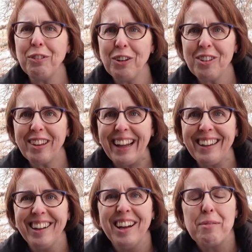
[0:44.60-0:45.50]
First
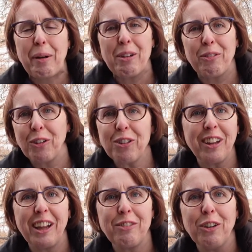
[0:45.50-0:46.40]
light. My first
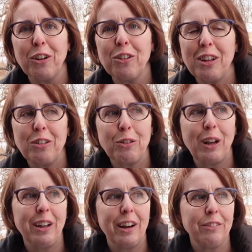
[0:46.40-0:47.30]
light photos, that's what a
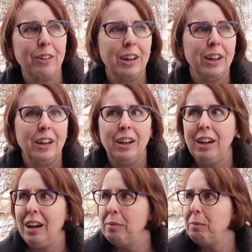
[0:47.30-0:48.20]
lot of
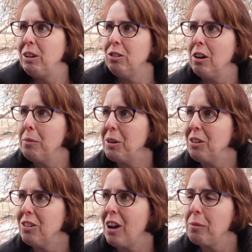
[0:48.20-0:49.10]

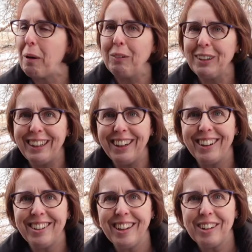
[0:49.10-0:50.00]
astronomers talk about with
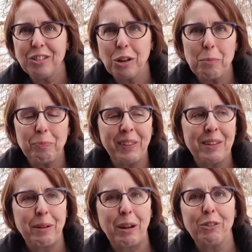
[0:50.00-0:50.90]
their telescope.
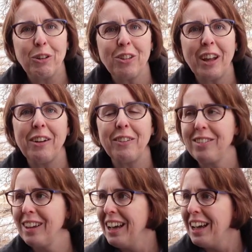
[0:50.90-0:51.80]
My first light
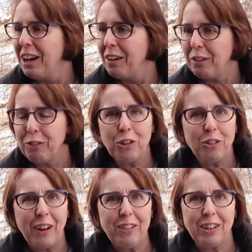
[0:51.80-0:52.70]
was, my
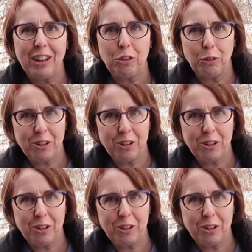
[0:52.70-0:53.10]
first 5 sets were